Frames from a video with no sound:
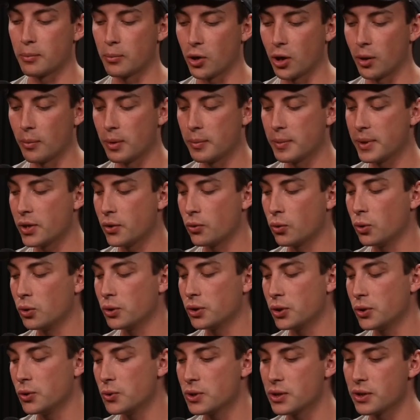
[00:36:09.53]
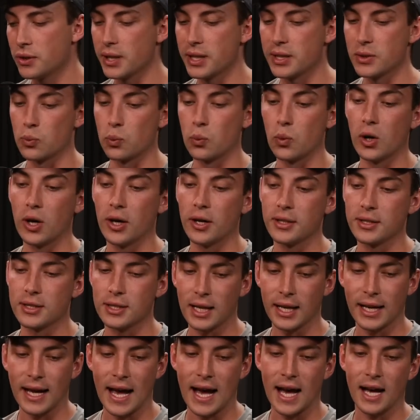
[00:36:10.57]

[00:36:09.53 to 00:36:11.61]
problem and you're all using these words like